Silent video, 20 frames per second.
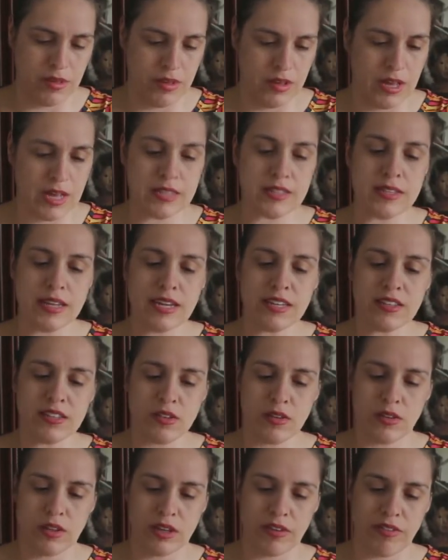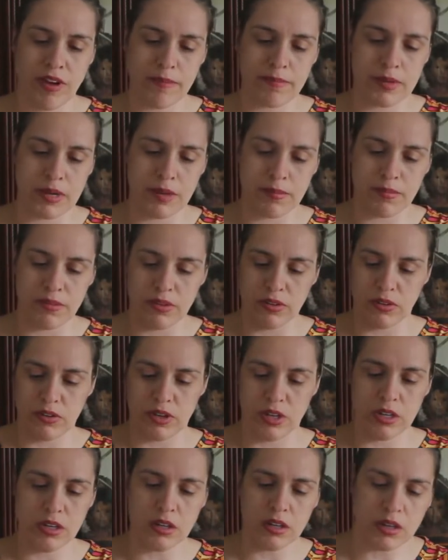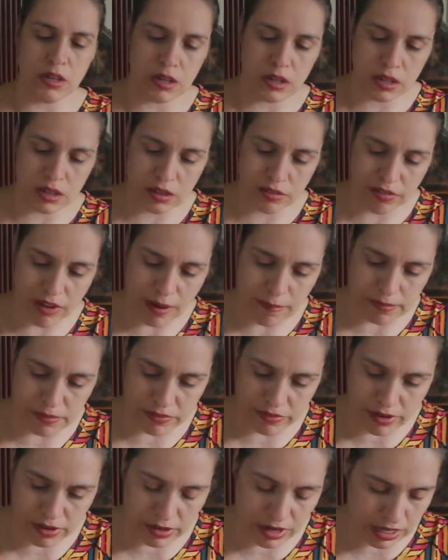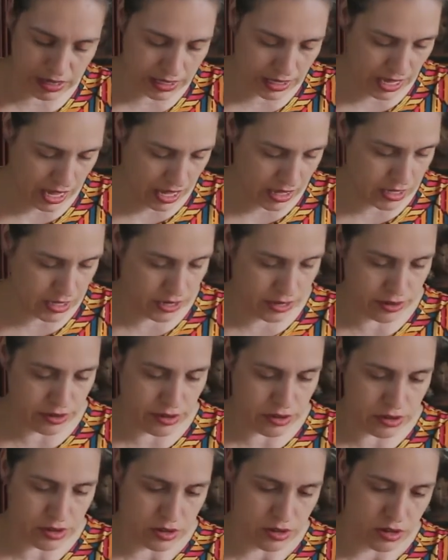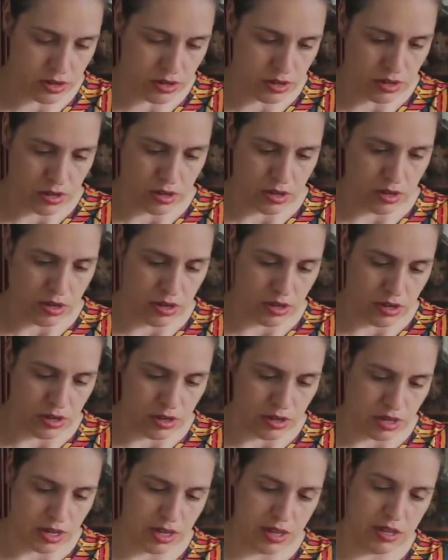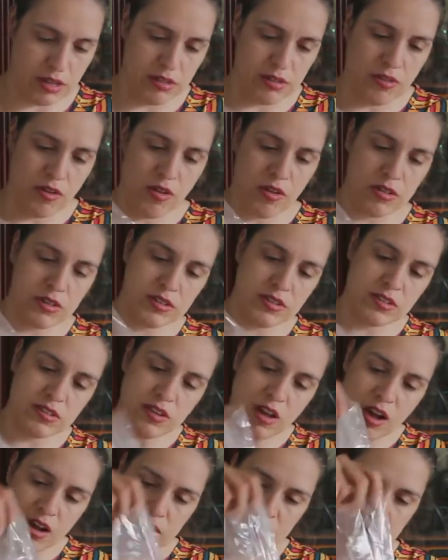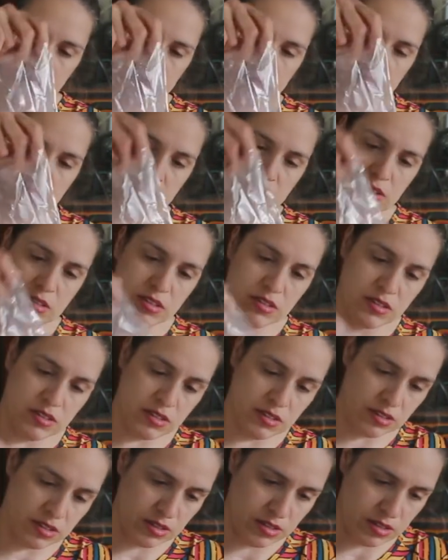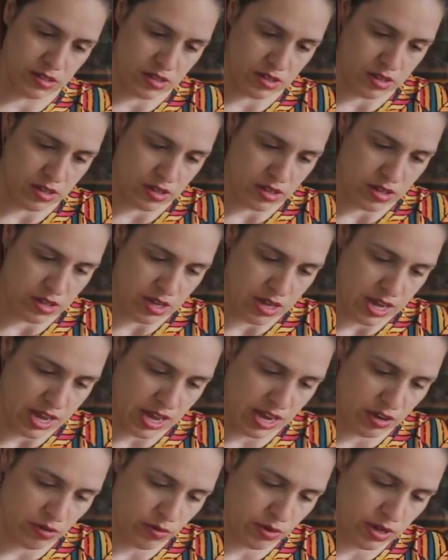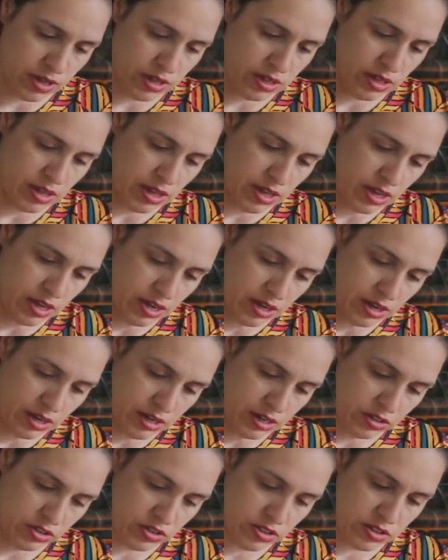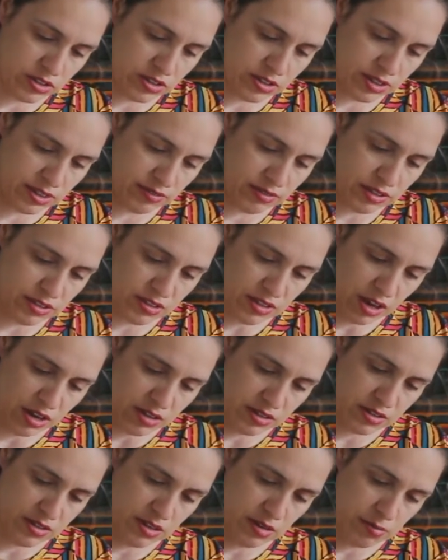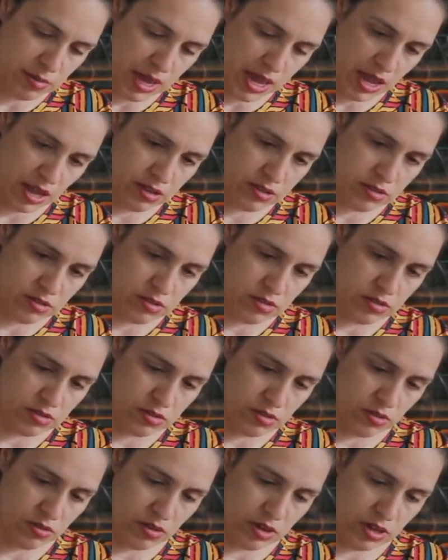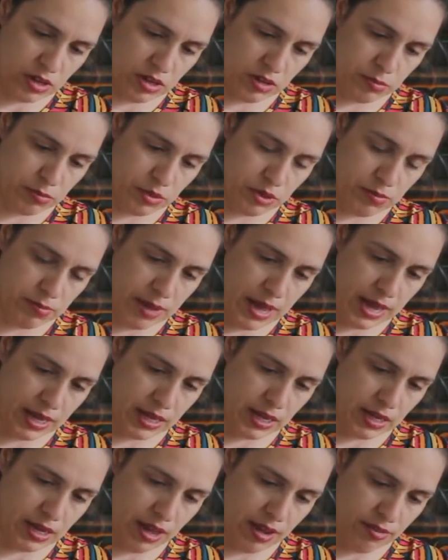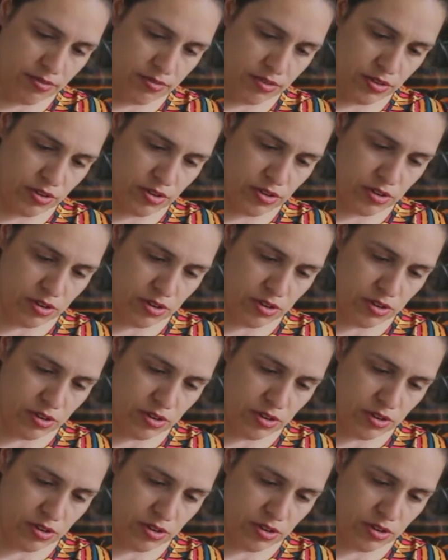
That's nice though, they wrapped it up real good. They wrapped it around at the end here. And all the sawdust. I don't want to, I'm going to just leave the sawdust in the bags so I can put it back in after.